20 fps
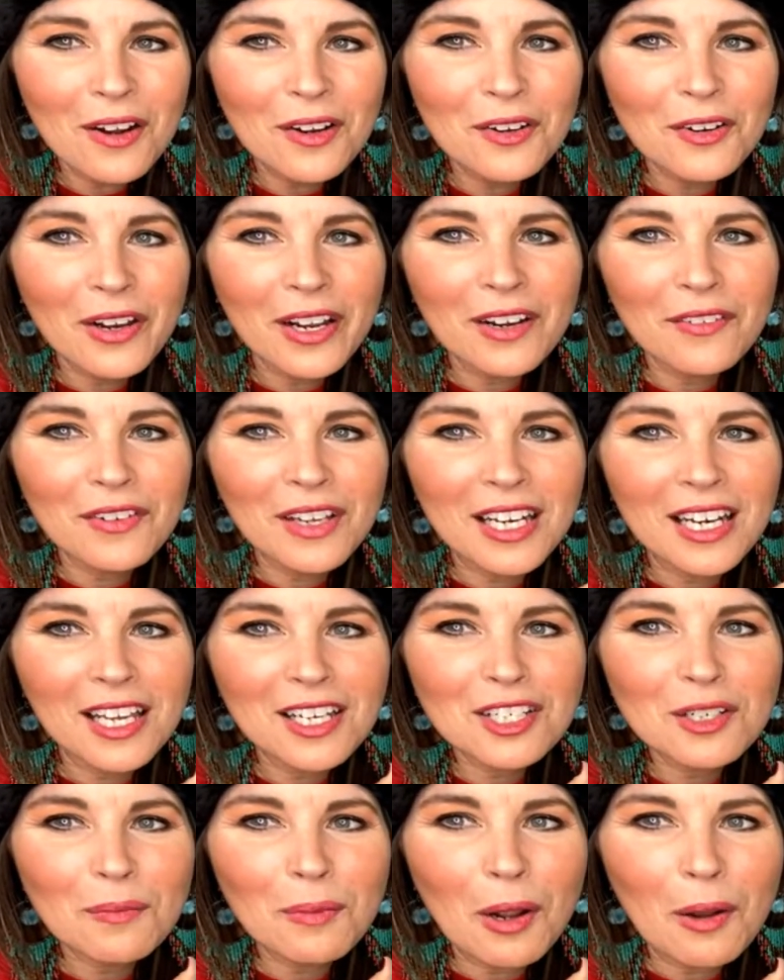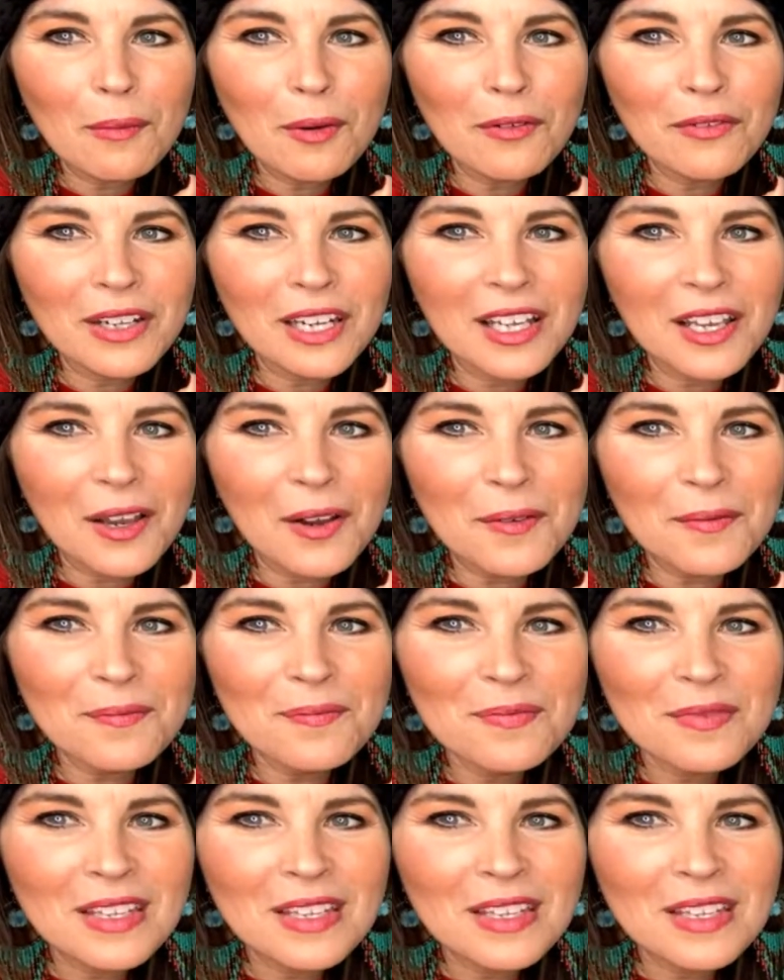our Creative Connection promo video.